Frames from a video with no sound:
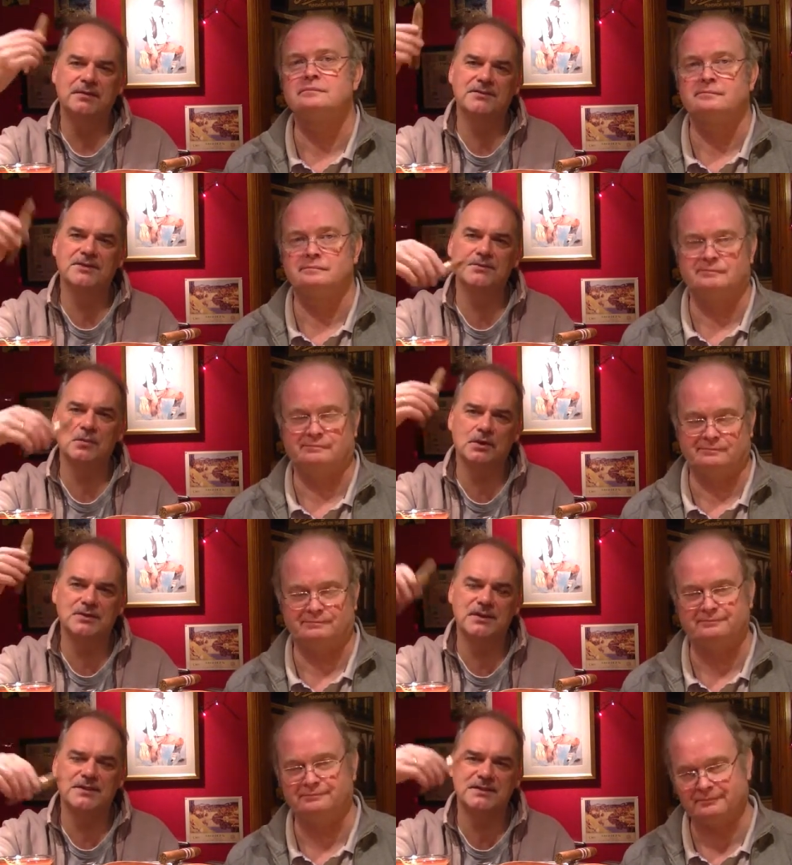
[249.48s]
Speaker 1: you've just
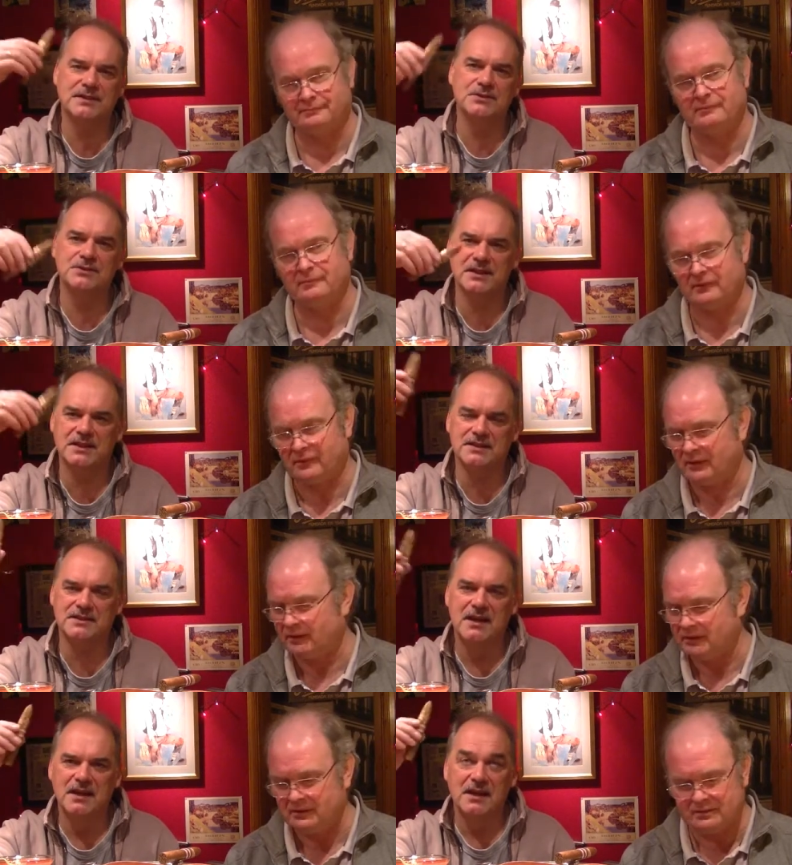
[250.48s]
watched this Siglo
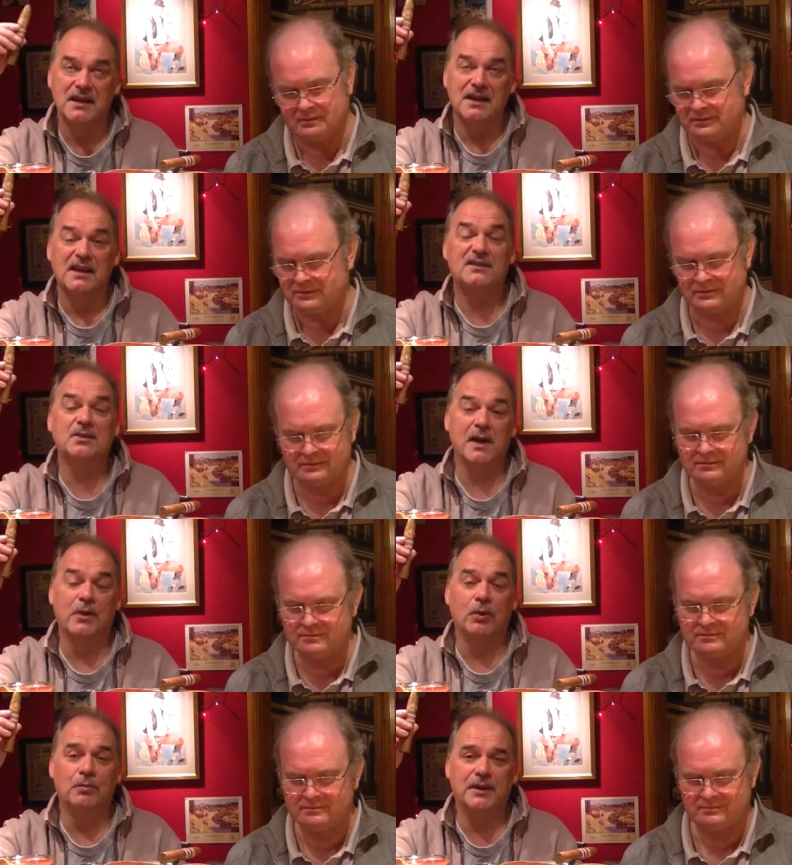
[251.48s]
6, it took me
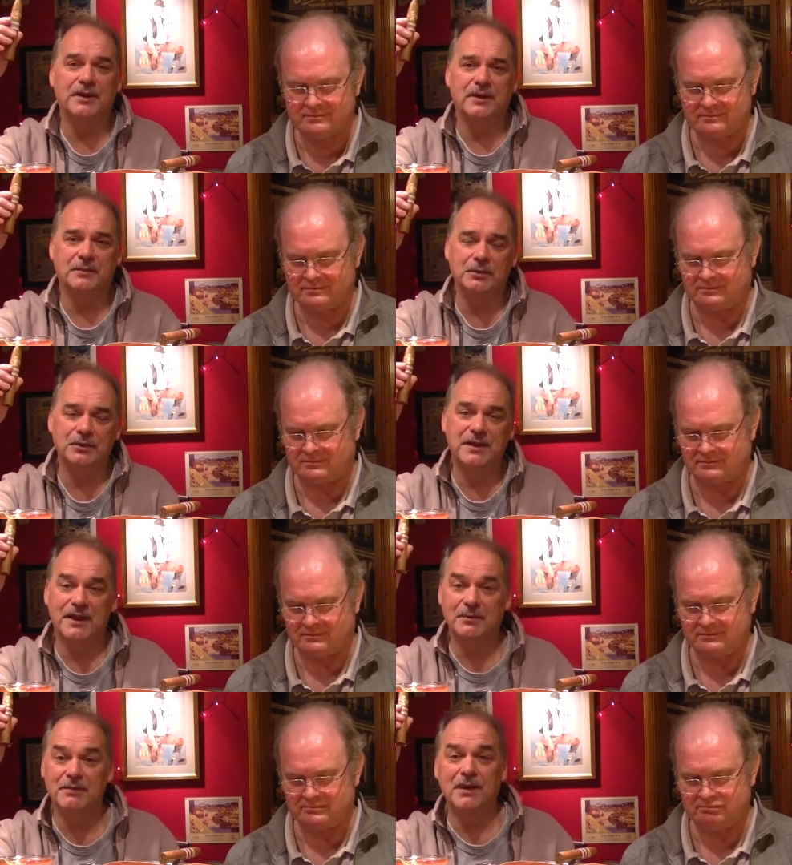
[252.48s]
a whole month to upload
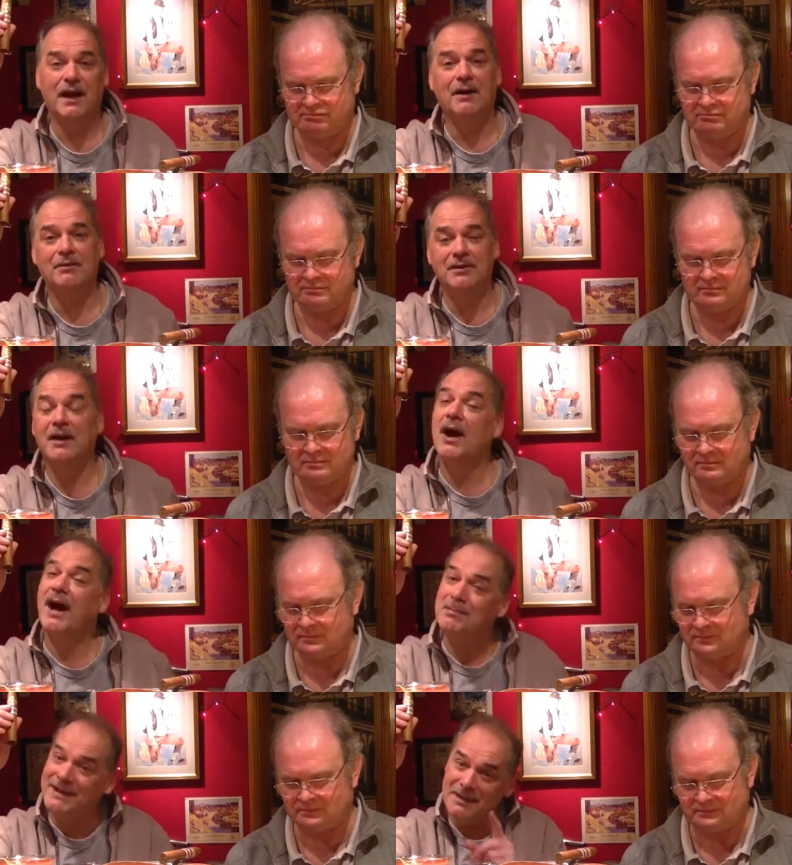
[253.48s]
that one, but however,
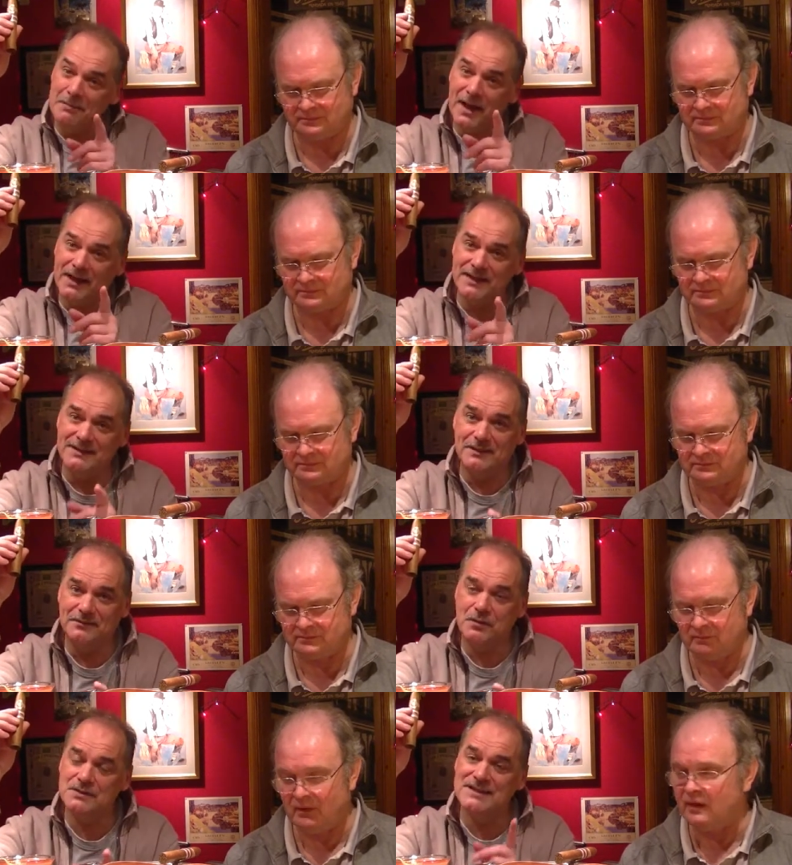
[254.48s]
I'm getting back into
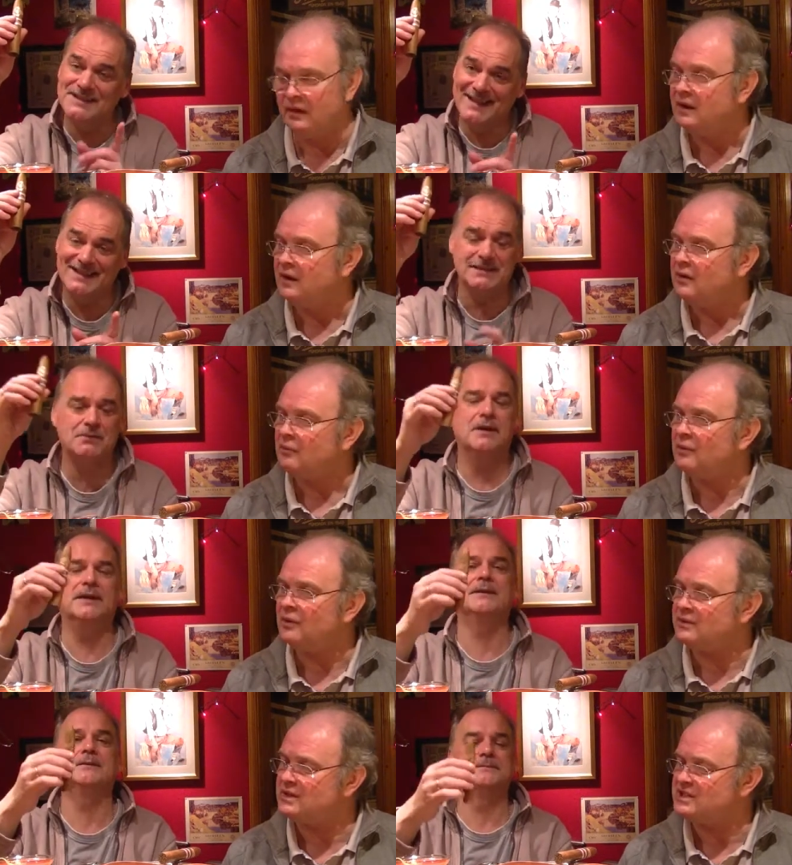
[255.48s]
it, folks.
Speaker 2: It takes a
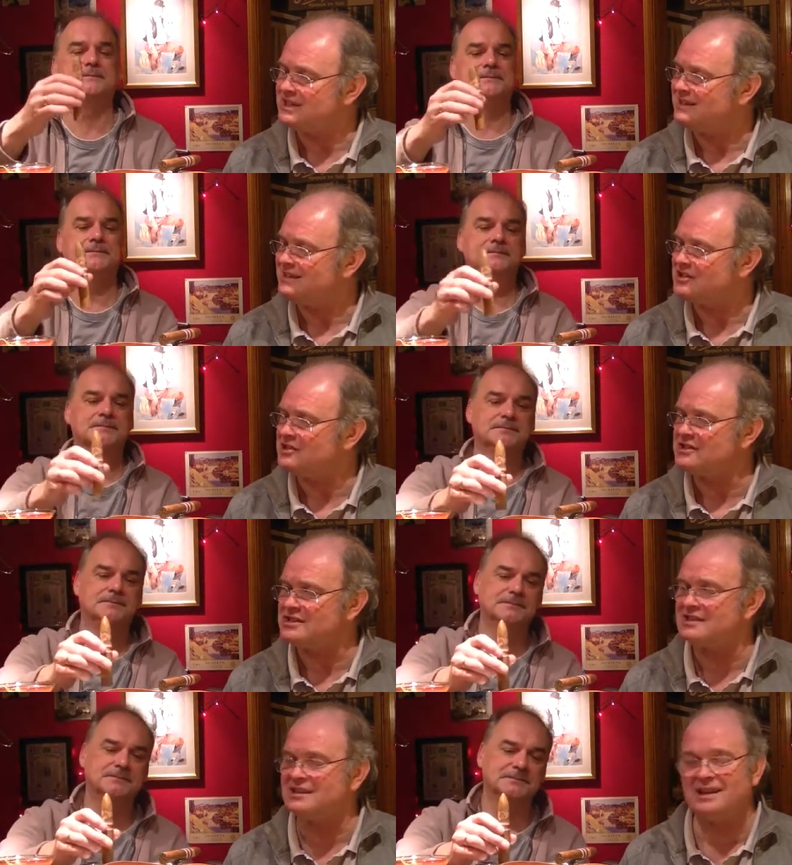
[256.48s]
while. Well, you see, you should
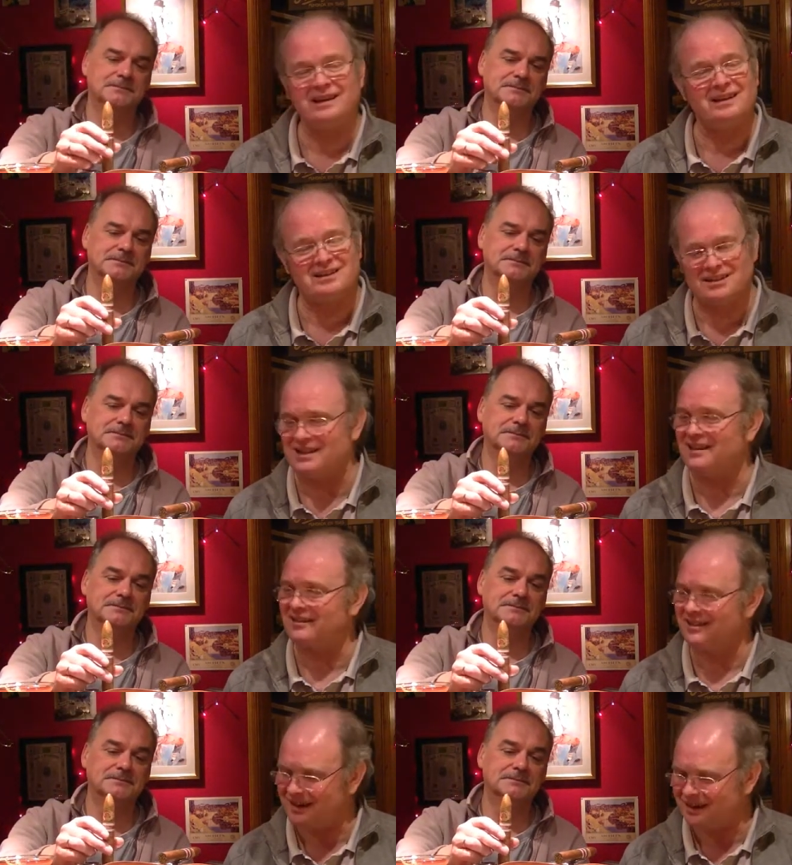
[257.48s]
just get
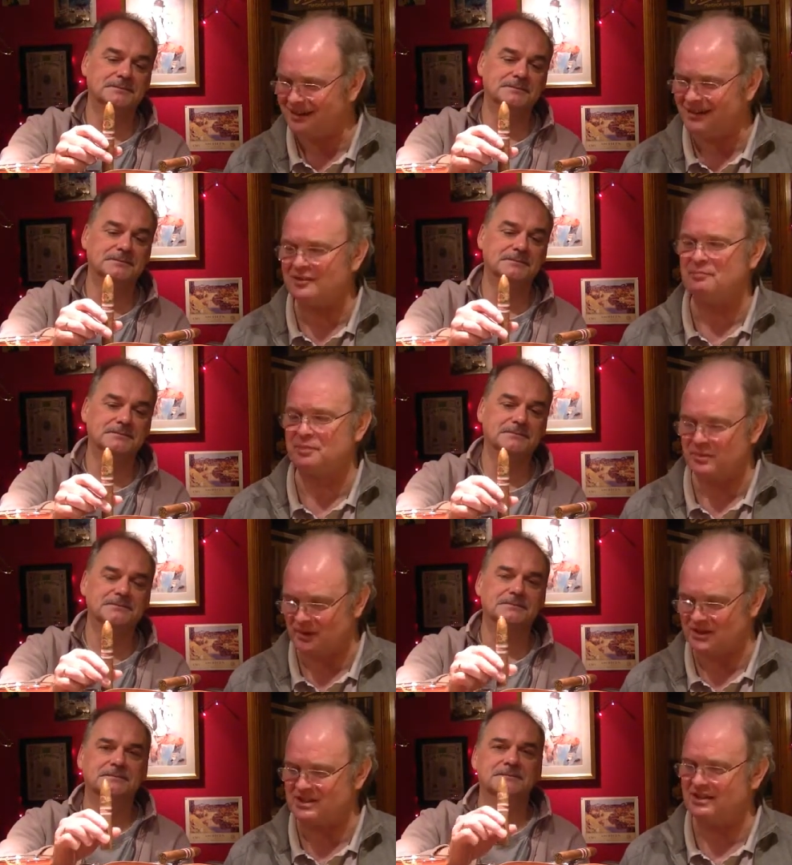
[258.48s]
yourself a regular
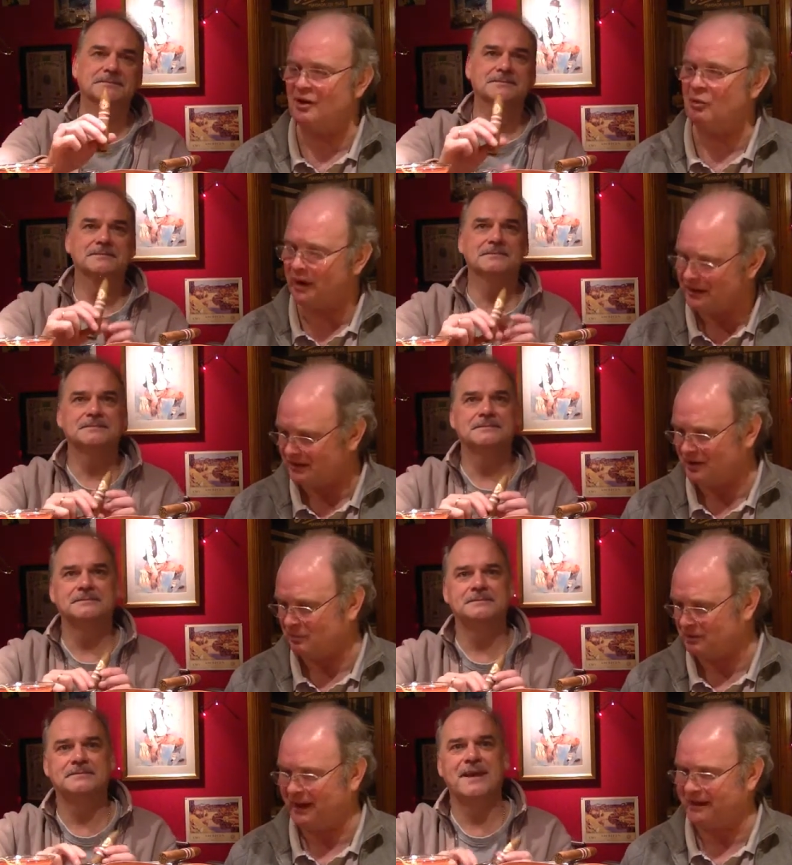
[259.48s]
computer instead of winding up games.